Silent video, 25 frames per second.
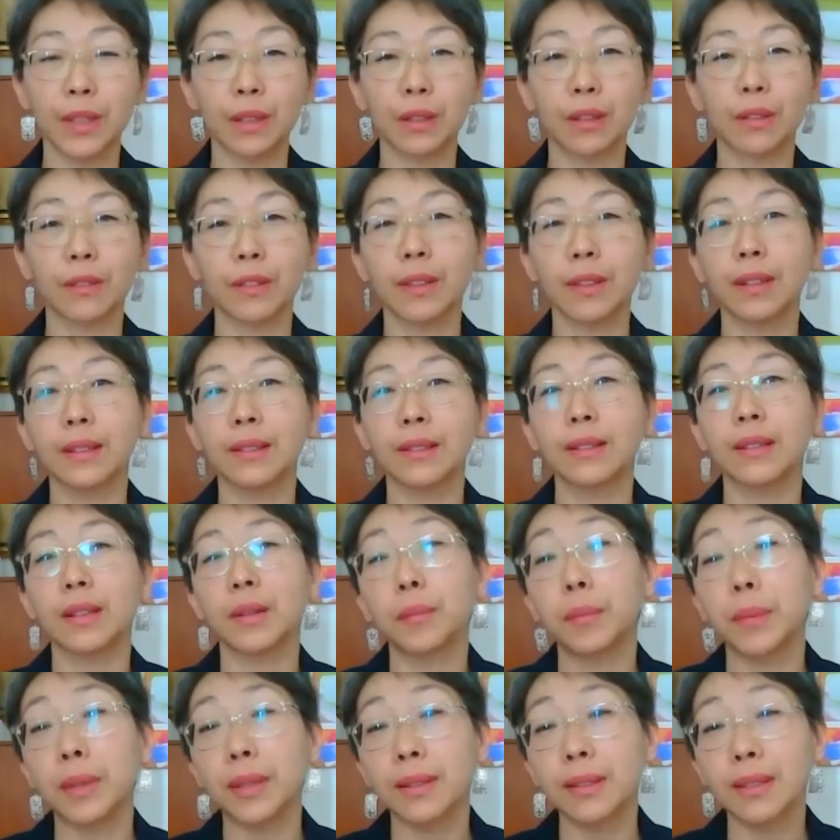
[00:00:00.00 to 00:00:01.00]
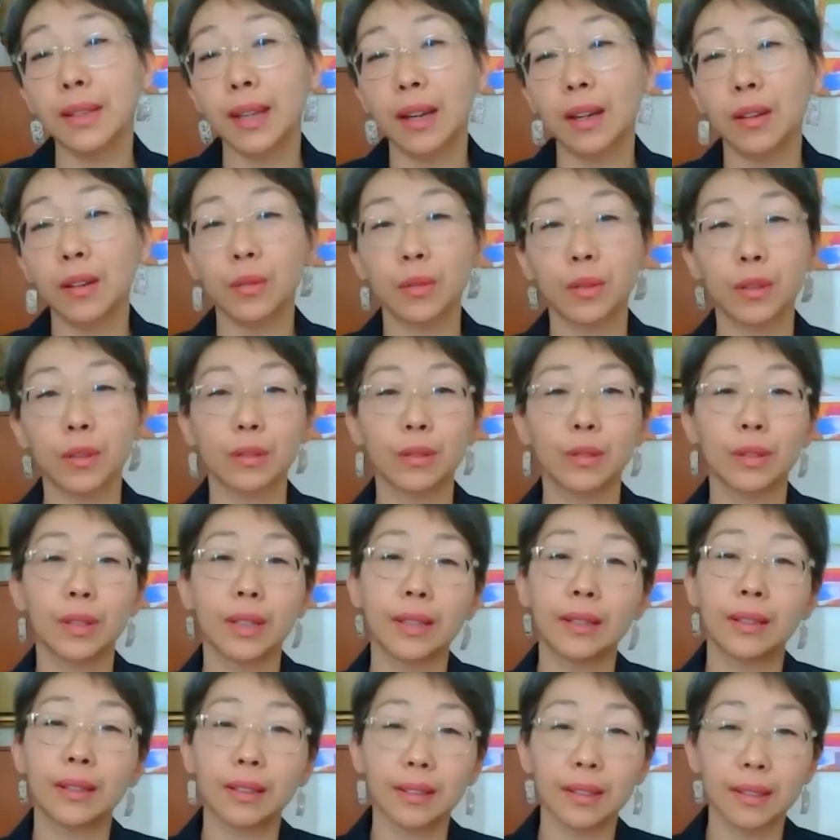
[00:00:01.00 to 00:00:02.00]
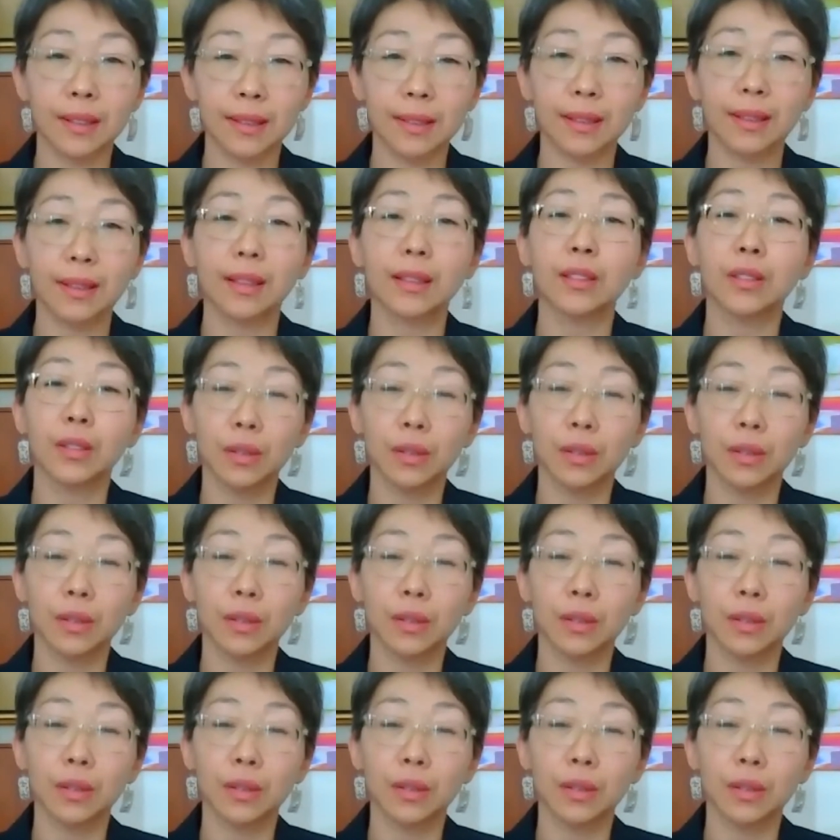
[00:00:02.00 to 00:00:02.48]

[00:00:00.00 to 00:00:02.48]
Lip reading: things they missed out or didn't understand.